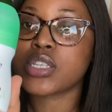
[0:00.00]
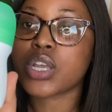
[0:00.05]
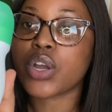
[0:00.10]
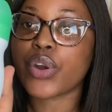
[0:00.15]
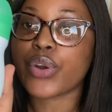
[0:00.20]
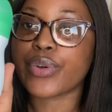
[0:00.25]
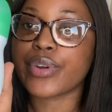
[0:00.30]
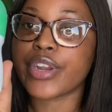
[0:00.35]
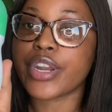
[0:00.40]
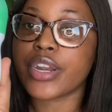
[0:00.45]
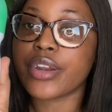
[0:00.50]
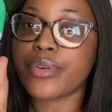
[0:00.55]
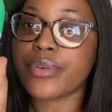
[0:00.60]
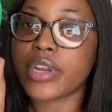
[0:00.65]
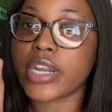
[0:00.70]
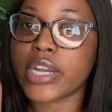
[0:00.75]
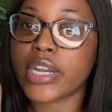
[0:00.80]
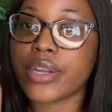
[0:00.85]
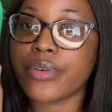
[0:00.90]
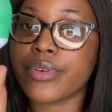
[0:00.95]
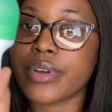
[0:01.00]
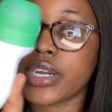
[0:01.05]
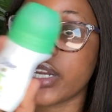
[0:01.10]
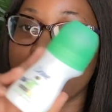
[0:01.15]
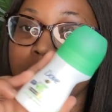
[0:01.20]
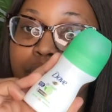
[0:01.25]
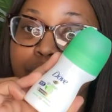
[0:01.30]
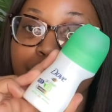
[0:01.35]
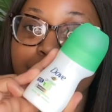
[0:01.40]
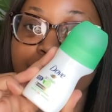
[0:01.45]
are really, really,
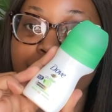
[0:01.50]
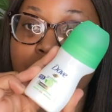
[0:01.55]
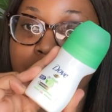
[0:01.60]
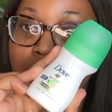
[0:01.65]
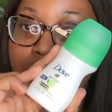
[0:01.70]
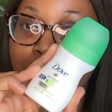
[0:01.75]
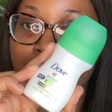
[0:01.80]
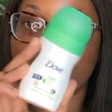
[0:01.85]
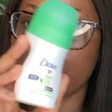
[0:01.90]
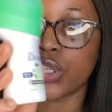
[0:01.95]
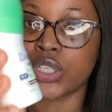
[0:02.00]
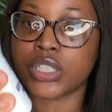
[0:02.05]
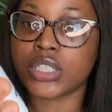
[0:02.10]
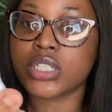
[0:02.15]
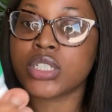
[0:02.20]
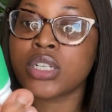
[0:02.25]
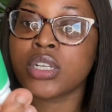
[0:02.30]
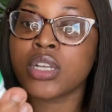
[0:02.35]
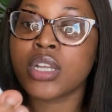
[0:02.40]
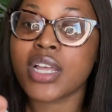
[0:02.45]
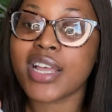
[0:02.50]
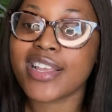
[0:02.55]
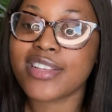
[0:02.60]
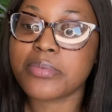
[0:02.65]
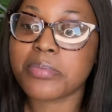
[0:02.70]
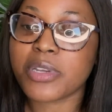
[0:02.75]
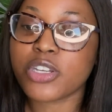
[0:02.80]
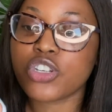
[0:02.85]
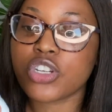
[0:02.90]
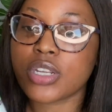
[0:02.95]
really, really good,
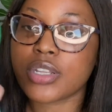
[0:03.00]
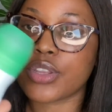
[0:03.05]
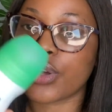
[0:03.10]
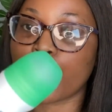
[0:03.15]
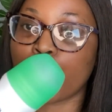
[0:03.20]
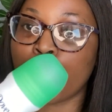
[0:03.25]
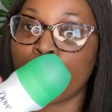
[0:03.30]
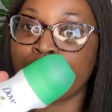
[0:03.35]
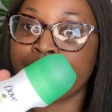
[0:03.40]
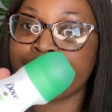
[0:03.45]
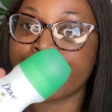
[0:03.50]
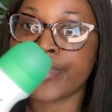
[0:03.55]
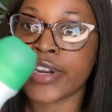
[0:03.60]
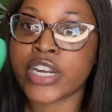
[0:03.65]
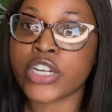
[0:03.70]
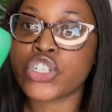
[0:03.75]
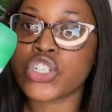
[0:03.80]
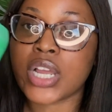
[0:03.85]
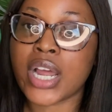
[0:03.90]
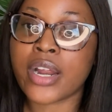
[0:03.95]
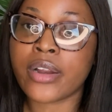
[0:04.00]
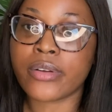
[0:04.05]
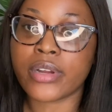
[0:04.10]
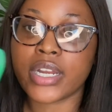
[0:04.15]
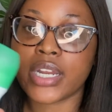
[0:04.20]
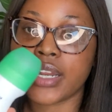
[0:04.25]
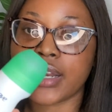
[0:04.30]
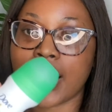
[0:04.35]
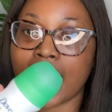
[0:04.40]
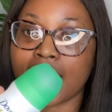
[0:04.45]
especially the Go Fresh. I
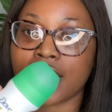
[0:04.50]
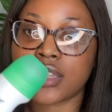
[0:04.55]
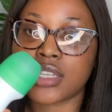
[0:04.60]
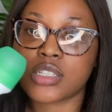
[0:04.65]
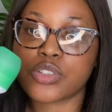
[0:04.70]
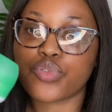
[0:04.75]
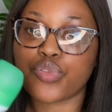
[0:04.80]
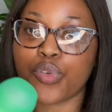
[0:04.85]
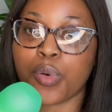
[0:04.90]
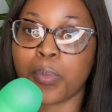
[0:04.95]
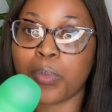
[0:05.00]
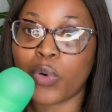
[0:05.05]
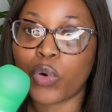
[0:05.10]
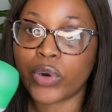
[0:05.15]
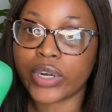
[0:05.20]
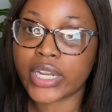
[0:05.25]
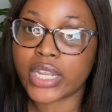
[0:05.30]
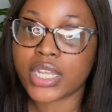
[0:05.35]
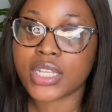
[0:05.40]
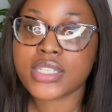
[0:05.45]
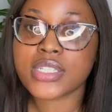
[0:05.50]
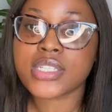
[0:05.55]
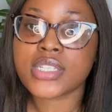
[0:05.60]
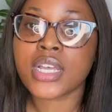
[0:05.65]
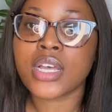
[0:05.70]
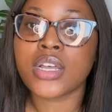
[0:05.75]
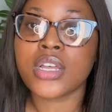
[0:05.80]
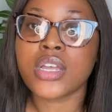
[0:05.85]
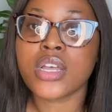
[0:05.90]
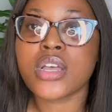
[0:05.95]
really like this for mornings.
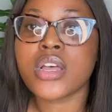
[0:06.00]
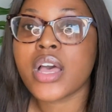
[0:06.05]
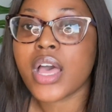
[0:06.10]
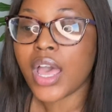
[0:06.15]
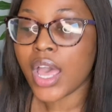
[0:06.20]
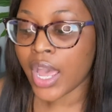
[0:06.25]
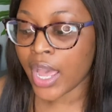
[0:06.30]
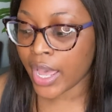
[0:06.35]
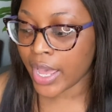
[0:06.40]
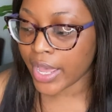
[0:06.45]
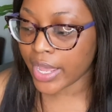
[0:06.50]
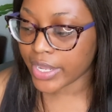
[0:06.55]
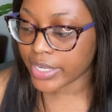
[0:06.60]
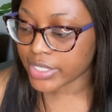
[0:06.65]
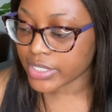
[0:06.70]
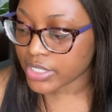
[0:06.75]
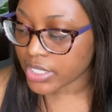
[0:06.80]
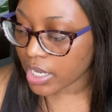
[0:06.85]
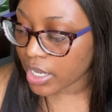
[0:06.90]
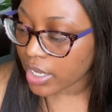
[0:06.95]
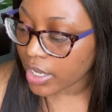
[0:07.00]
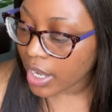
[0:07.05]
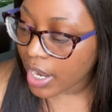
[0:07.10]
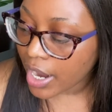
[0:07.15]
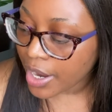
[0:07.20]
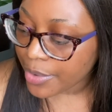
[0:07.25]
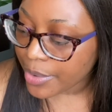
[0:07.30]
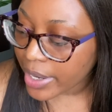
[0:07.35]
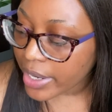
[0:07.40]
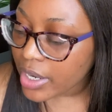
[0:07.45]
And
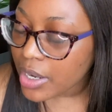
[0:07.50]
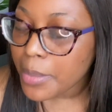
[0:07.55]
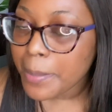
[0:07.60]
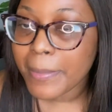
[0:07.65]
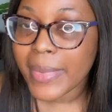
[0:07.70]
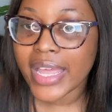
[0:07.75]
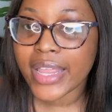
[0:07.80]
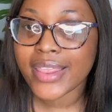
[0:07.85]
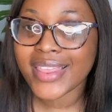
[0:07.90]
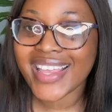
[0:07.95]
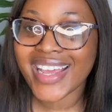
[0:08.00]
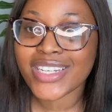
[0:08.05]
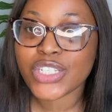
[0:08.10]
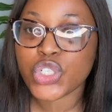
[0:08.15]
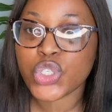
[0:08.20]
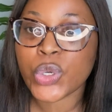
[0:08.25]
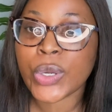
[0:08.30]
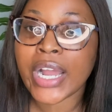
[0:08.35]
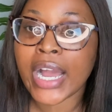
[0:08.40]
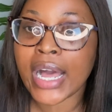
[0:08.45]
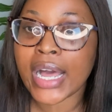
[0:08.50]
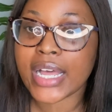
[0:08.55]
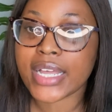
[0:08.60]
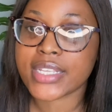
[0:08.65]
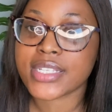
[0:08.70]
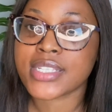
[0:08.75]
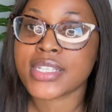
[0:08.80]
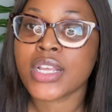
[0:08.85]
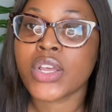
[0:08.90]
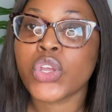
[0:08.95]
I recommend that you
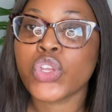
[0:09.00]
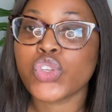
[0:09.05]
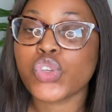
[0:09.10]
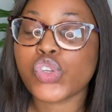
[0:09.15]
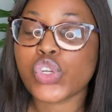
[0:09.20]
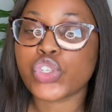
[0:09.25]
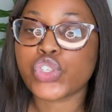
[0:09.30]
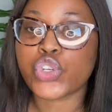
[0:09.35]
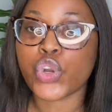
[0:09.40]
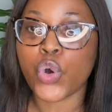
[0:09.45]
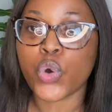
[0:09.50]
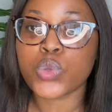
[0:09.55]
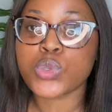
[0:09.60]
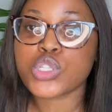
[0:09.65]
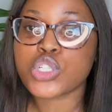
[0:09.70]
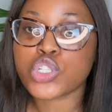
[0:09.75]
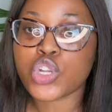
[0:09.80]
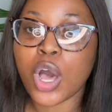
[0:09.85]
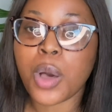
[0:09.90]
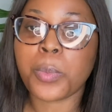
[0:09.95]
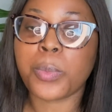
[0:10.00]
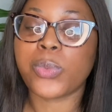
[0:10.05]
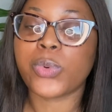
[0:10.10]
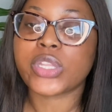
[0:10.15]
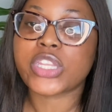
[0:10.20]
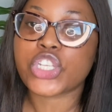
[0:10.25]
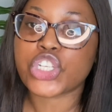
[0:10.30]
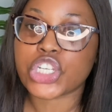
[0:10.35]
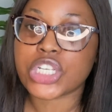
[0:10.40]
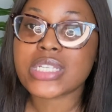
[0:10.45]
guys, you don't stop
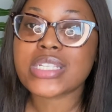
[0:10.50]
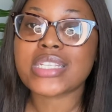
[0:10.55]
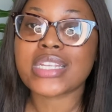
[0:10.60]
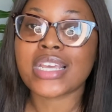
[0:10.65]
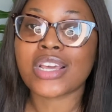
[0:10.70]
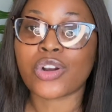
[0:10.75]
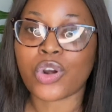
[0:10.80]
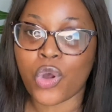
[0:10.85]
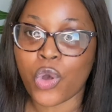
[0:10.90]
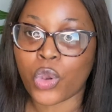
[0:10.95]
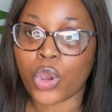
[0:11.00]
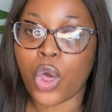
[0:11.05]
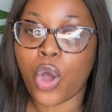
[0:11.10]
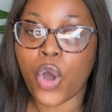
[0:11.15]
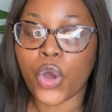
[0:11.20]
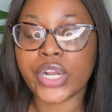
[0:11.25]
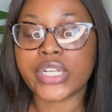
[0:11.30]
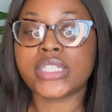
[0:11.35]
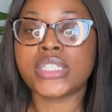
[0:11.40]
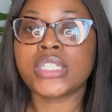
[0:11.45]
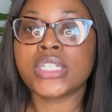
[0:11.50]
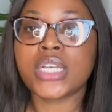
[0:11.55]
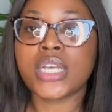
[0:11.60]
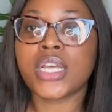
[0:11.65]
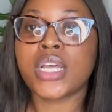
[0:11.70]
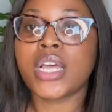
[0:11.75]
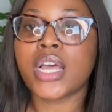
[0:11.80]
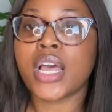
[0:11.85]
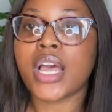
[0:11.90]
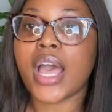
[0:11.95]
with just a roll on,
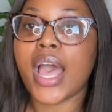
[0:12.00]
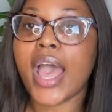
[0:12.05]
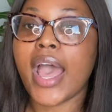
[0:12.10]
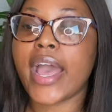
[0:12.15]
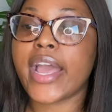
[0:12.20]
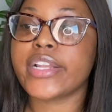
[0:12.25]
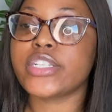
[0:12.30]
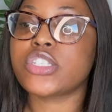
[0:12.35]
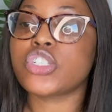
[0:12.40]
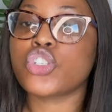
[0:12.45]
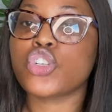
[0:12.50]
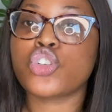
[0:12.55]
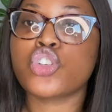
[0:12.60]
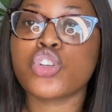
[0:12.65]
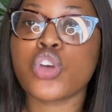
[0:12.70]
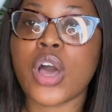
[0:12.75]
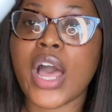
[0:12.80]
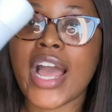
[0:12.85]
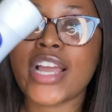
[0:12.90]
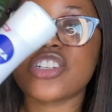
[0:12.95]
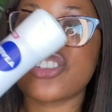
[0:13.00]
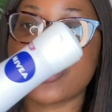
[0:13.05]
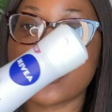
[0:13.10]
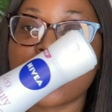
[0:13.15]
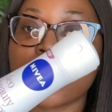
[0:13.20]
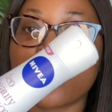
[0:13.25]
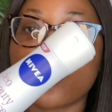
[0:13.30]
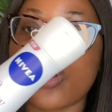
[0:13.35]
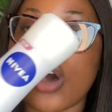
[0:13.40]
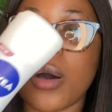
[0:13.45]
and you
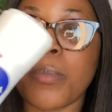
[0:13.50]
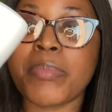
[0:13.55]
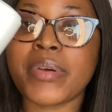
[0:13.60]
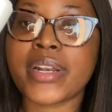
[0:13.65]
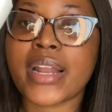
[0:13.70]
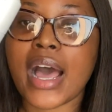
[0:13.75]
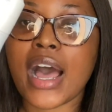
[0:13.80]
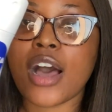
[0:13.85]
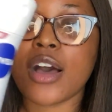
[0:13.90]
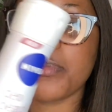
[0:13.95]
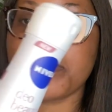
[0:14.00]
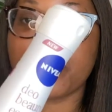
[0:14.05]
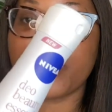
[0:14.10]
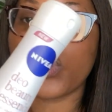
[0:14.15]
actually top it up